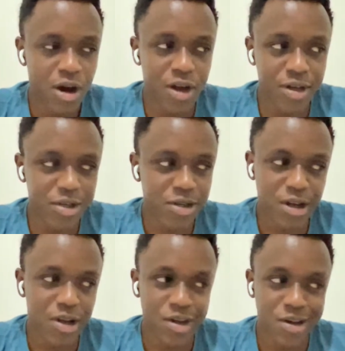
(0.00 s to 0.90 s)
And
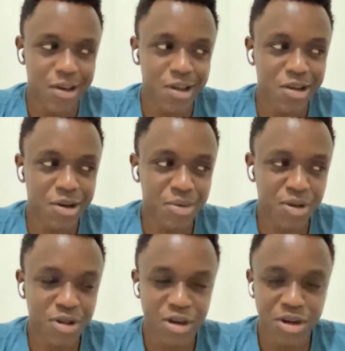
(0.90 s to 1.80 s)
yeah, like any
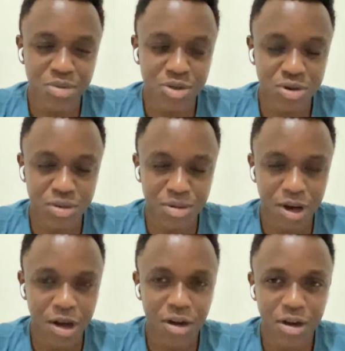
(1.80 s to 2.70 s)
company that comes to your
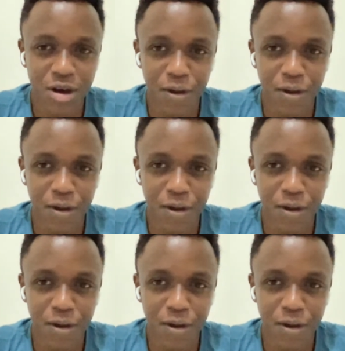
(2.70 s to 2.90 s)
mind,